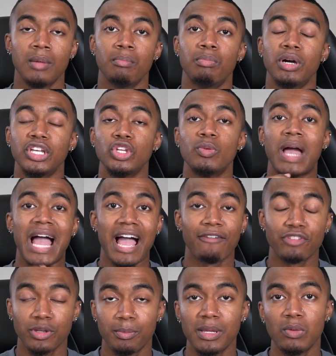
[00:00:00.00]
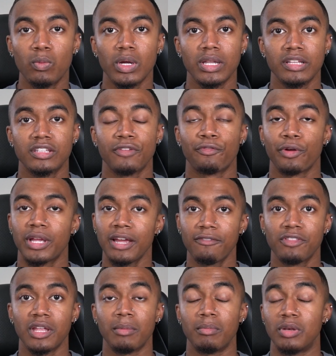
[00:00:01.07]
But you have to be willing to forgive
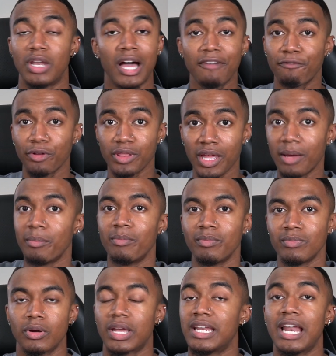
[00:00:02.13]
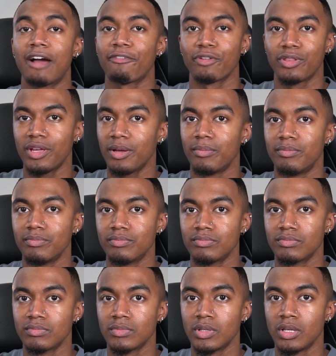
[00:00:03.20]
them. Not for them. Okay, not for them.
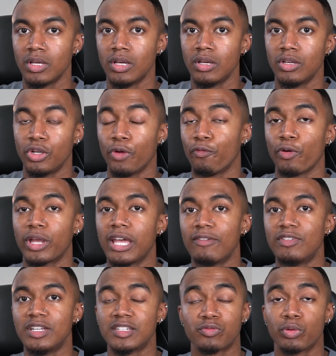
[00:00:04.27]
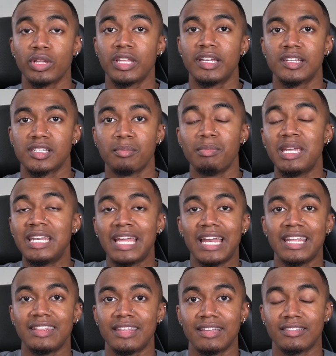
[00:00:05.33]
Your forgiveness really doesn't mean
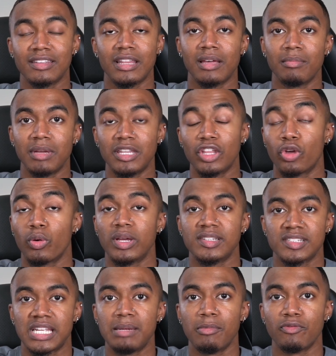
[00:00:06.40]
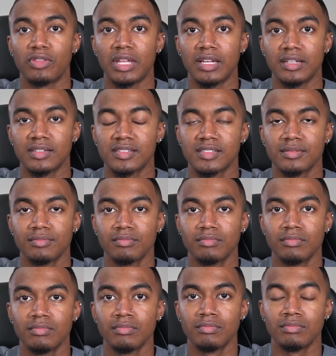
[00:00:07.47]
anything to them in the grand scheme of things.
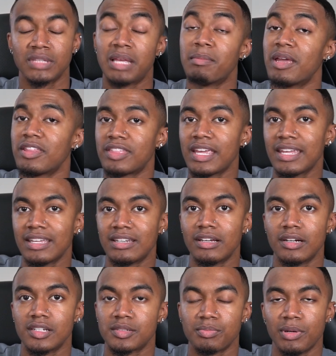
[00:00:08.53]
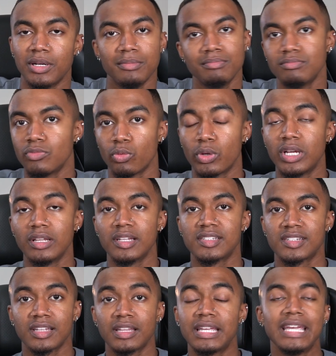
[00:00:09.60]
They may think it does, but
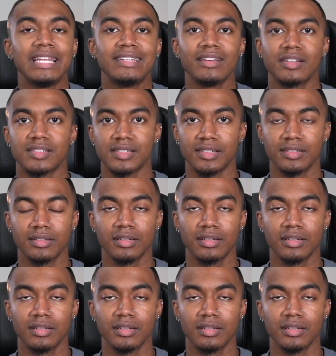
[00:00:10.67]
realistically, it doesn't.